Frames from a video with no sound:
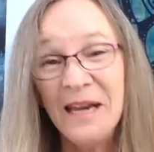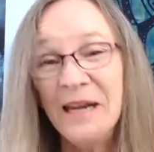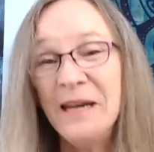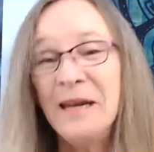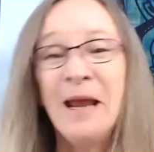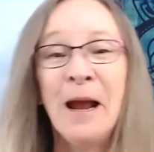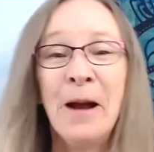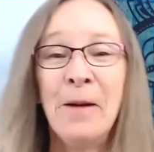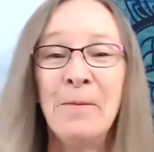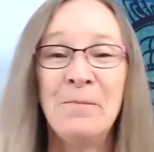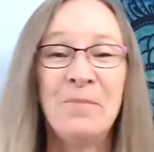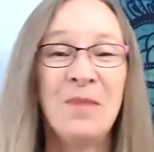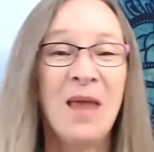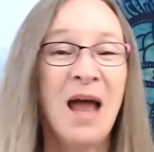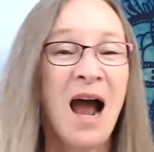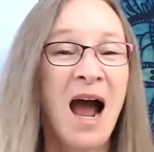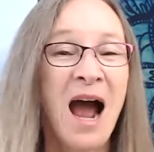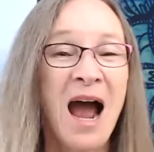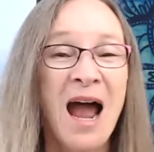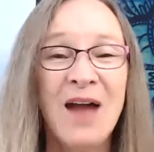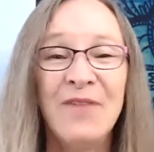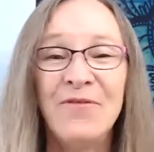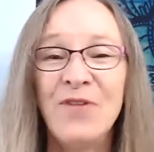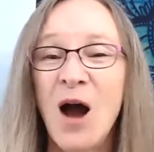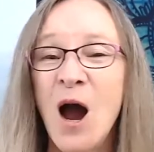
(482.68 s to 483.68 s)
Now,
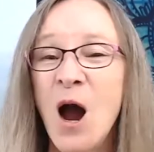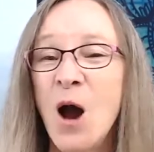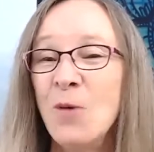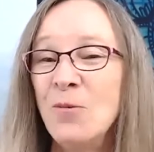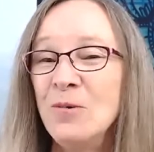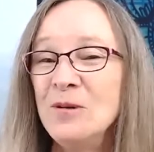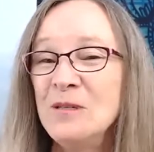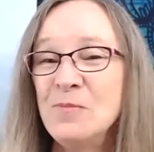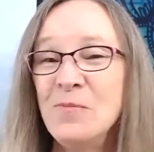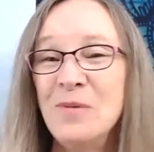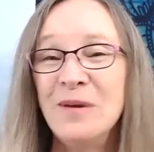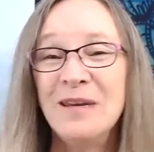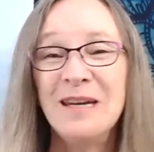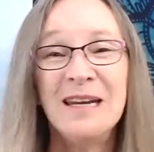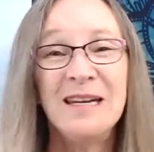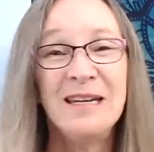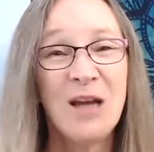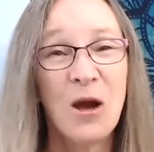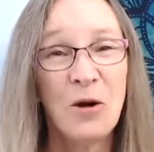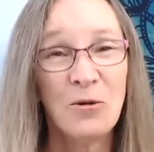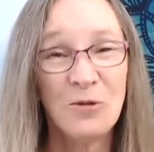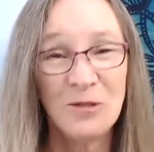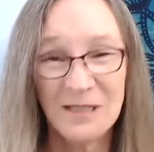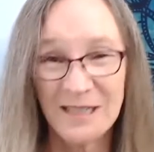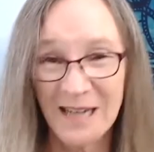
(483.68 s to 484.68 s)
I have always been a
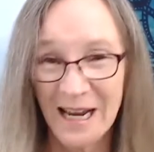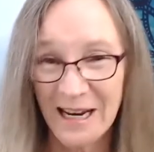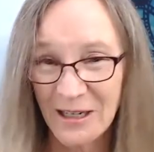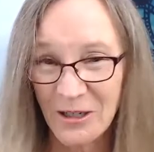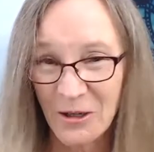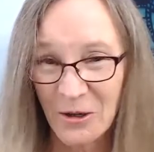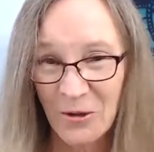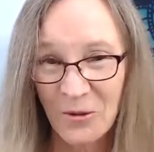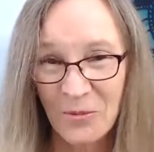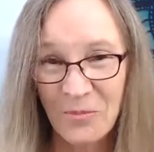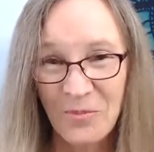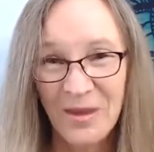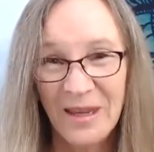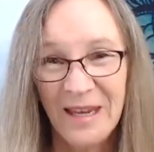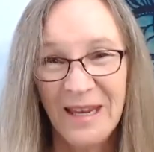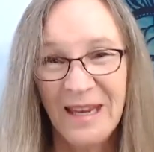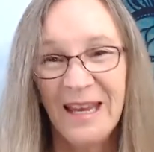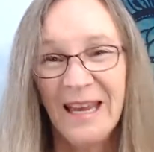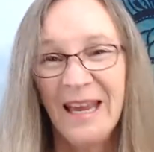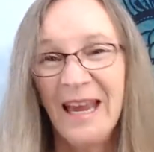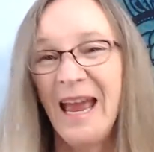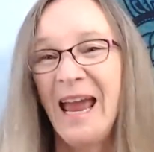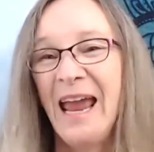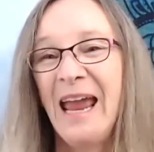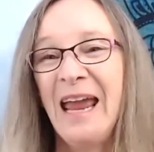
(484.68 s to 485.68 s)
note taker.
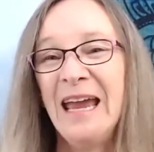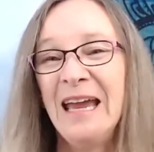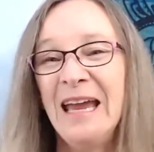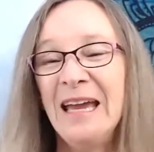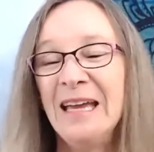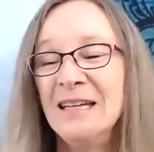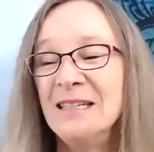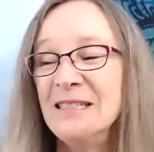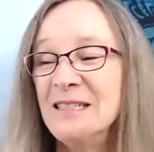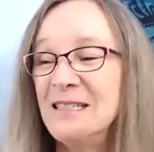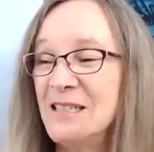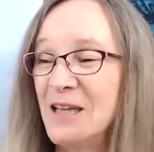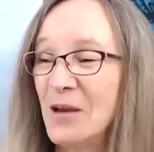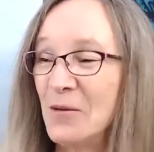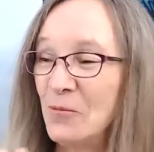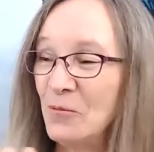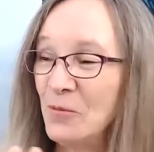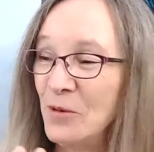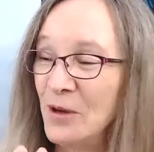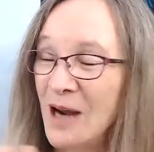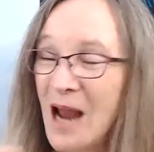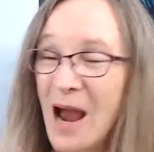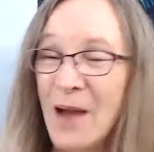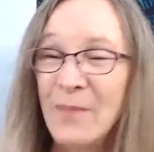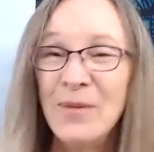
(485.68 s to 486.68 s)
And
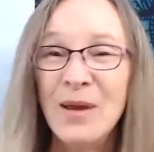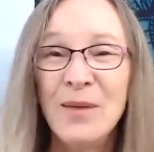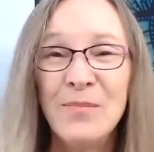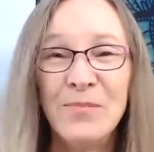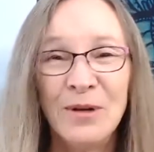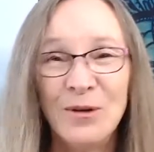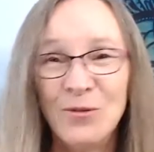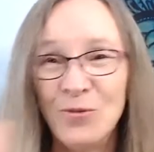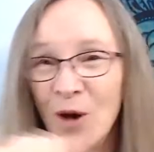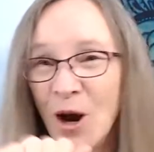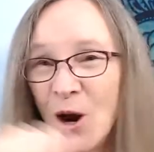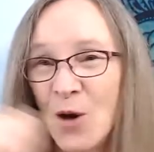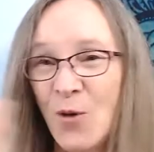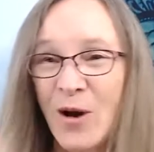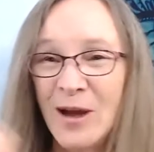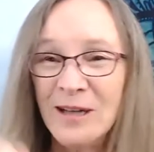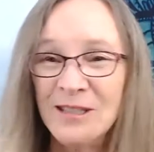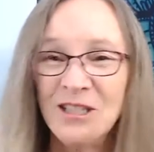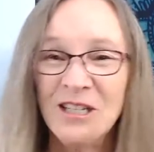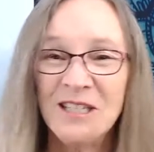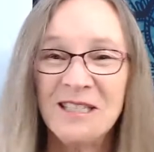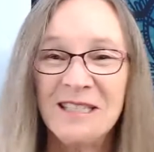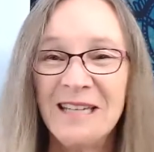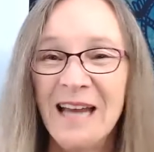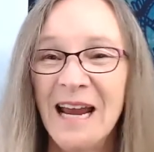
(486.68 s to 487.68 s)
when I'm at Monroe, I
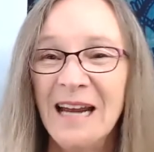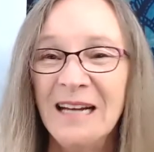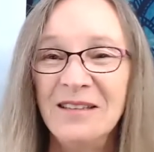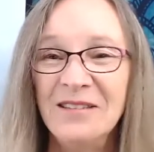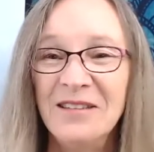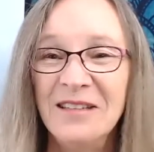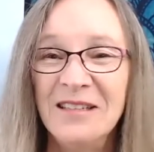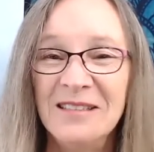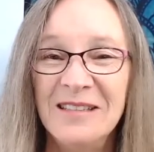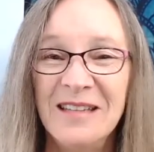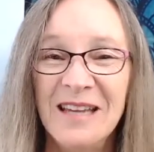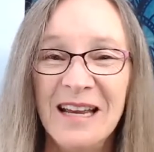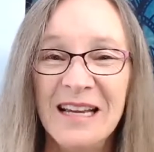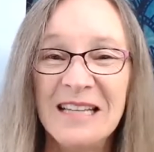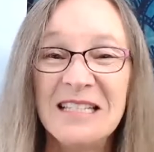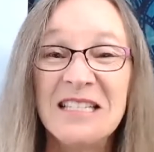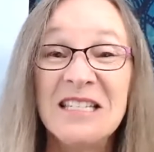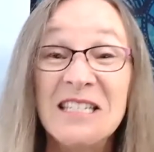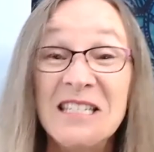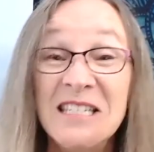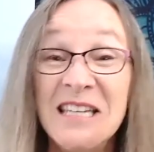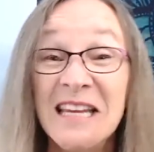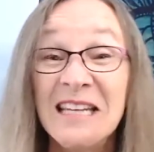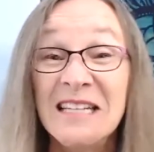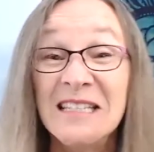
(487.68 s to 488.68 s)
just take these
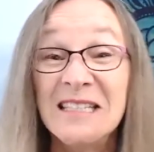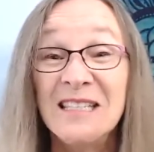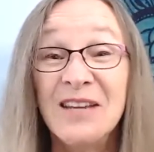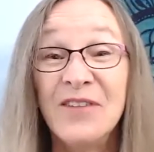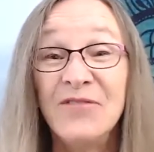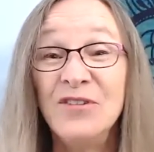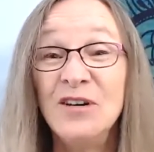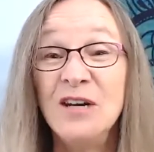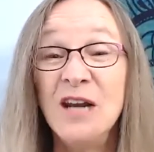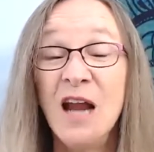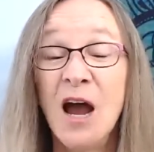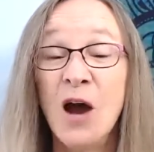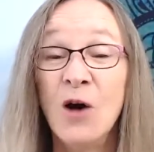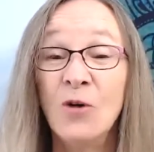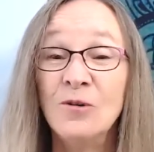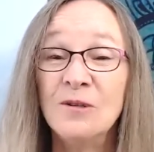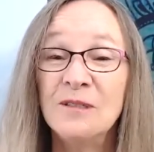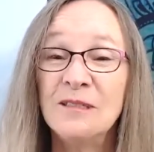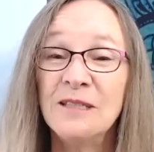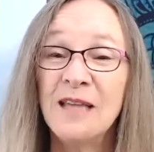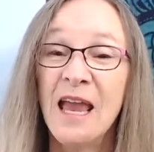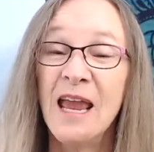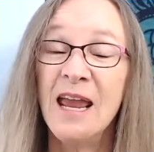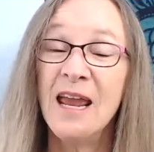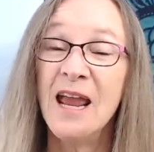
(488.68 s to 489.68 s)
extensive
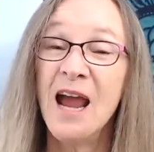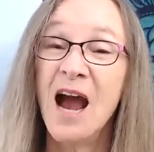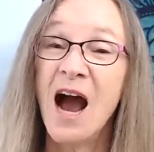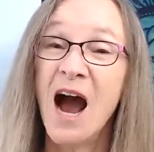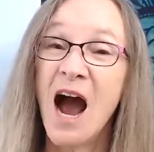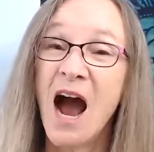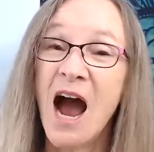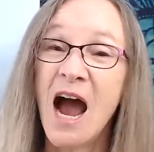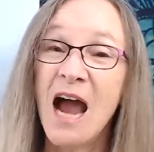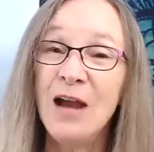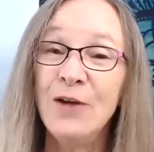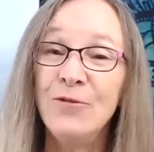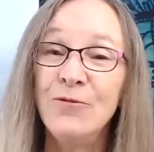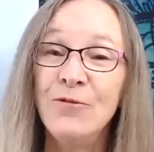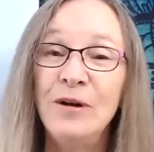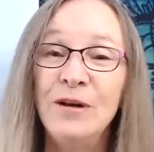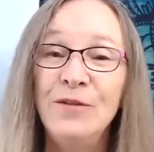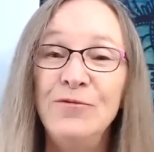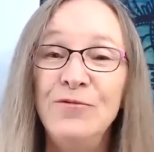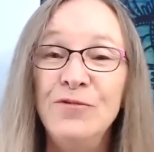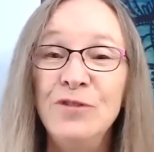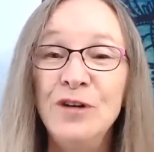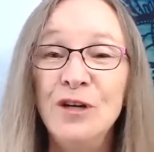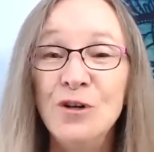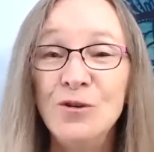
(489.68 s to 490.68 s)
notes. I
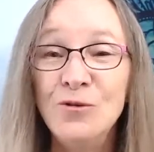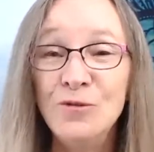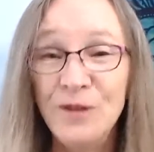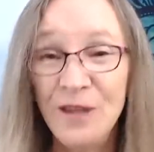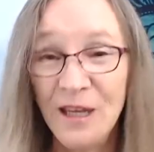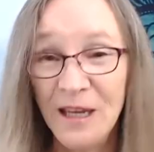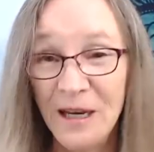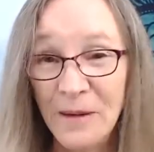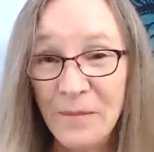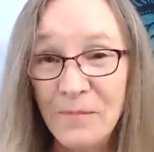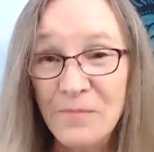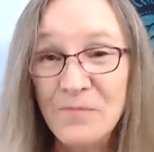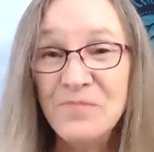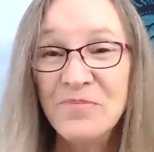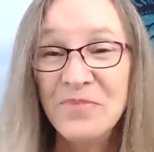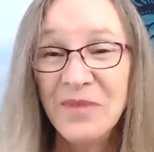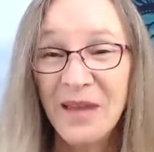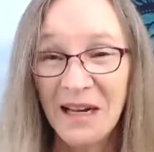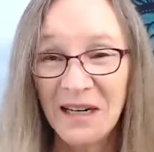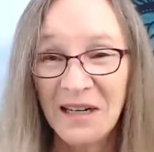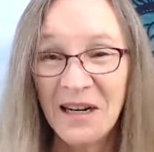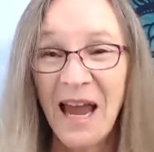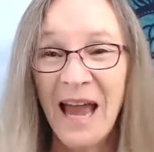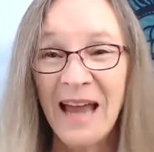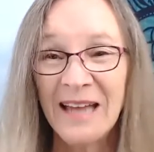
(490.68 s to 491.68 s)
reviewed them
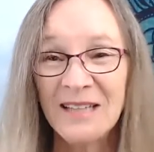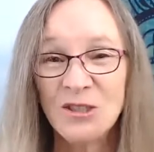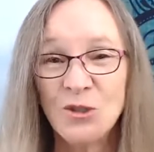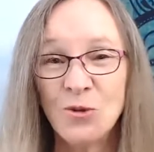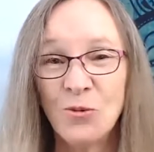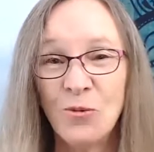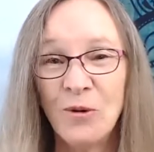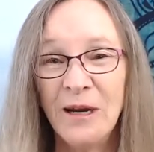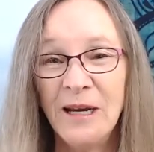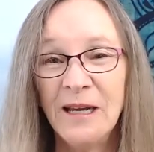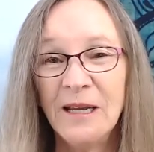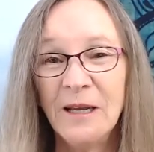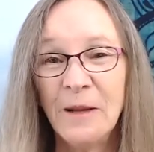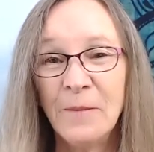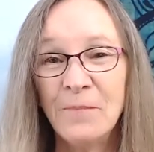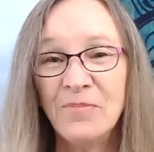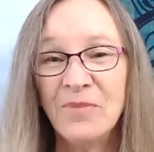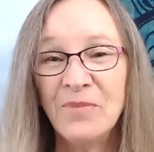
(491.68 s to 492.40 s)
last week